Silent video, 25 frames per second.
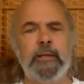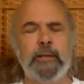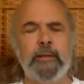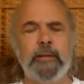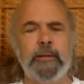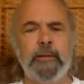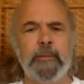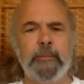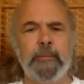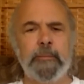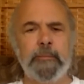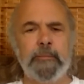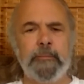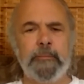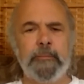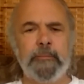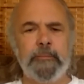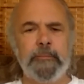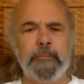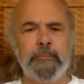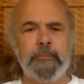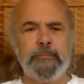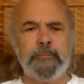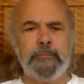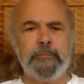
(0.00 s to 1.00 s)

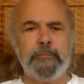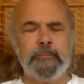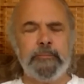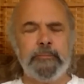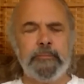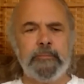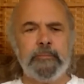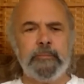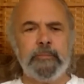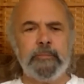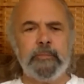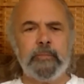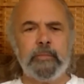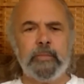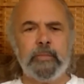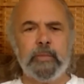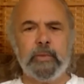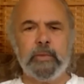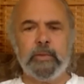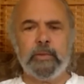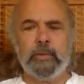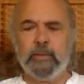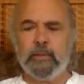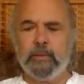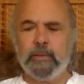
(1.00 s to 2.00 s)

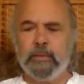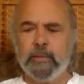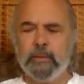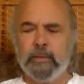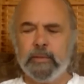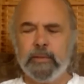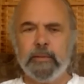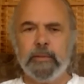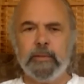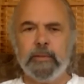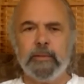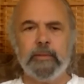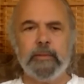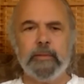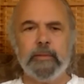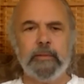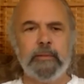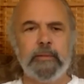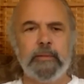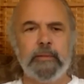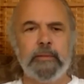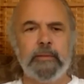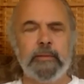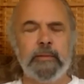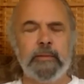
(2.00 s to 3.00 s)

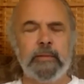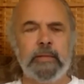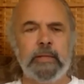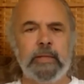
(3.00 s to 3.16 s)
[no speech]